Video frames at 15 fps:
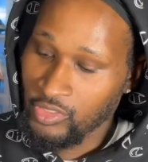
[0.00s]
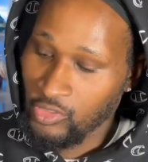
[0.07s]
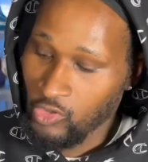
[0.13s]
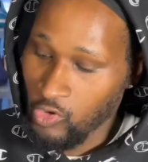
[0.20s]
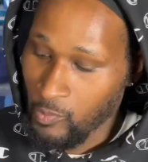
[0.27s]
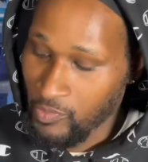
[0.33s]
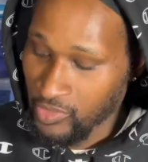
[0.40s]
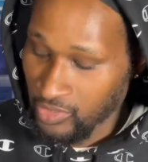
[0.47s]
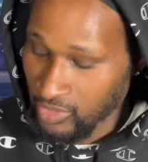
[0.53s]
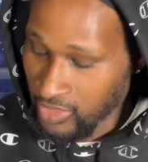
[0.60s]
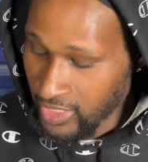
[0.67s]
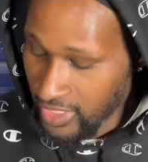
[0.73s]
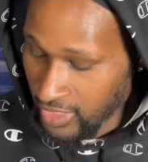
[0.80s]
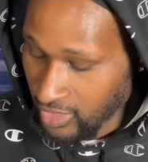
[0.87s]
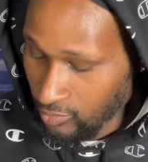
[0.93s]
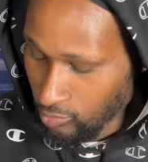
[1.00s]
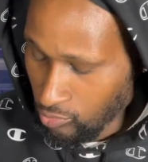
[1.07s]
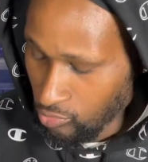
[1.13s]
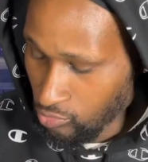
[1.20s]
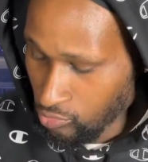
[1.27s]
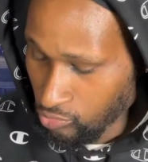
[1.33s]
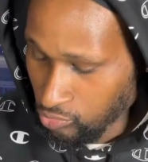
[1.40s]
Open the leg.
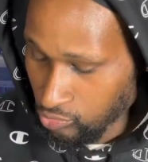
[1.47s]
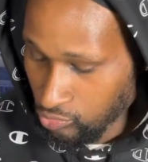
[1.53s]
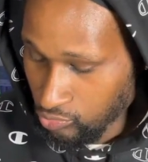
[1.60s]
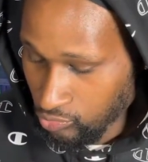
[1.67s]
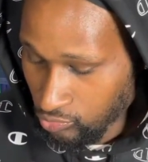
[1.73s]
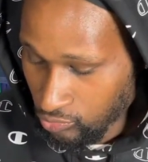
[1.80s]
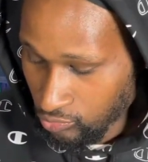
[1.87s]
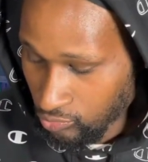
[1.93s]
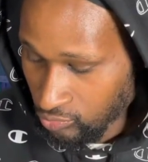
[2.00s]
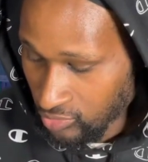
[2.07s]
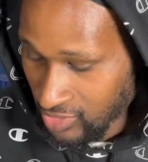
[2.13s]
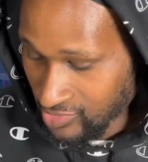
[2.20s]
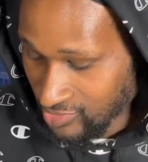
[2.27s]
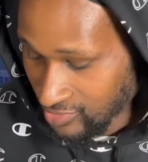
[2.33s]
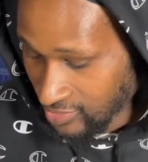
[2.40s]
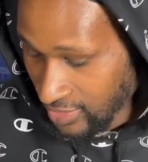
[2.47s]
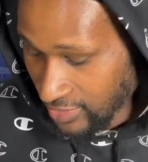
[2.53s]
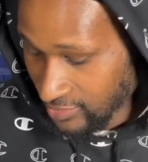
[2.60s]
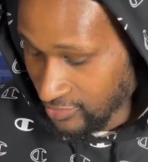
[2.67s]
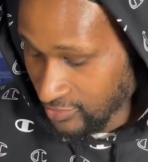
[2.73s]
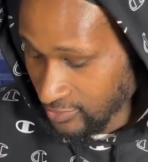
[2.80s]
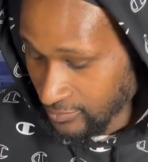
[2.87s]
Ooh, these is
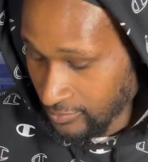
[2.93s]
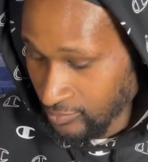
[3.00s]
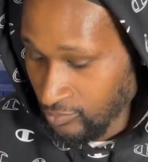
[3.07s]
nice.